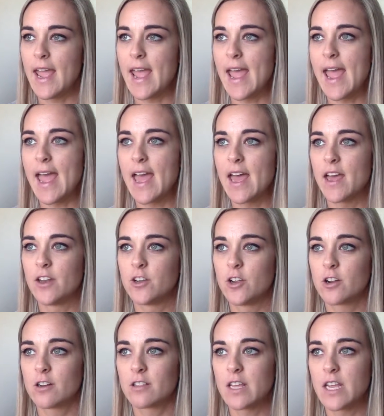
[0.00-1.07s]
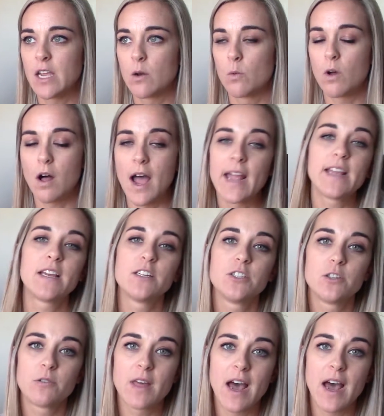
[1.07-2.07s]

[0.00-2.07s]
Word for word: and you're thinking, well, I can do